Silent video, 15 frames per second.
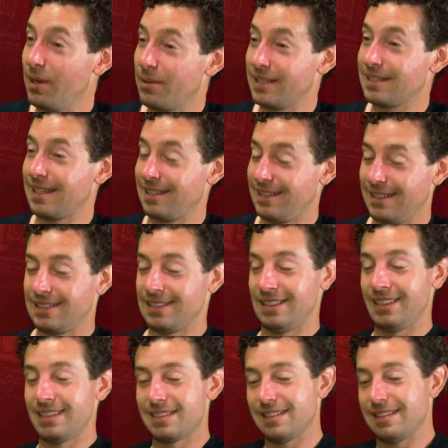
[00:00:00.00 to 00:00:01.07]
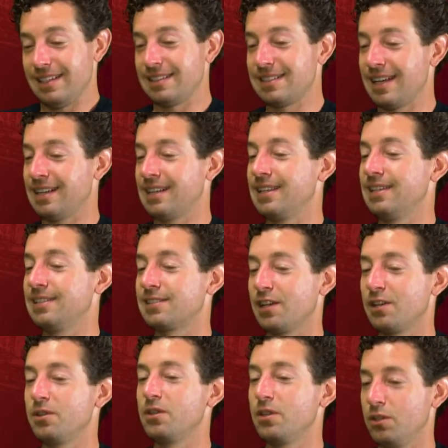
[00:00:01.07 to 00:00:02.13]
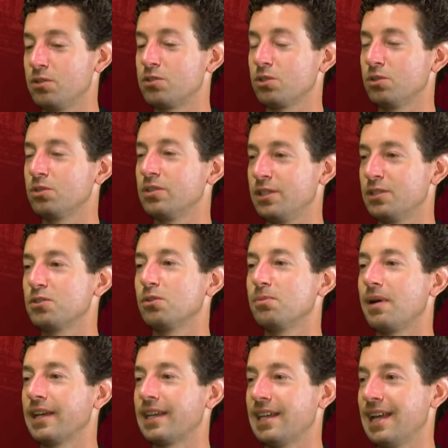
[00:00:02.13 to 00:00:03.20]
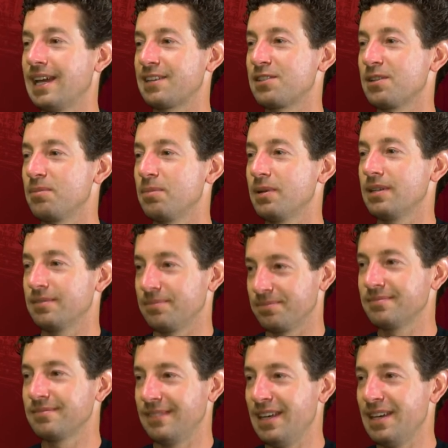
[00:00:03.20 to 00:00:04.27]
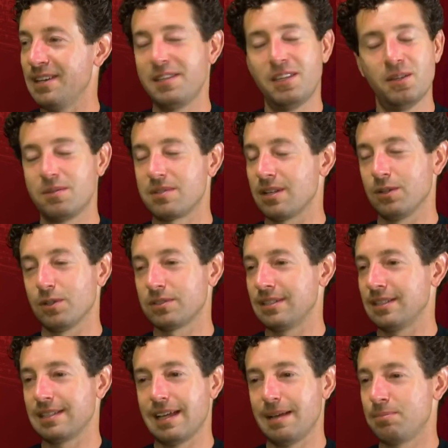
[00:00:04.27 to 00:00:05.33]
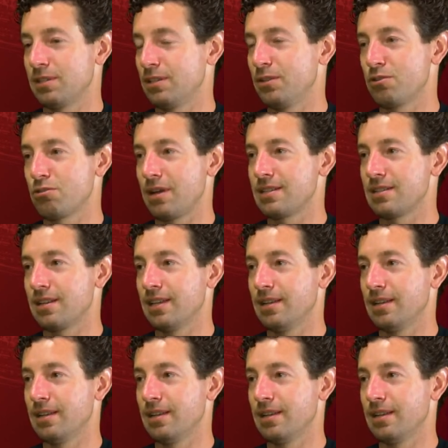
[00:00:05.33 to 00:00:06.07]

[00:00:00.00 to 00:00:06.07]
exactly, yeah. exactly. So you, saw you saw Mike in action, but yeah, huge loss. It's absolute tragedy.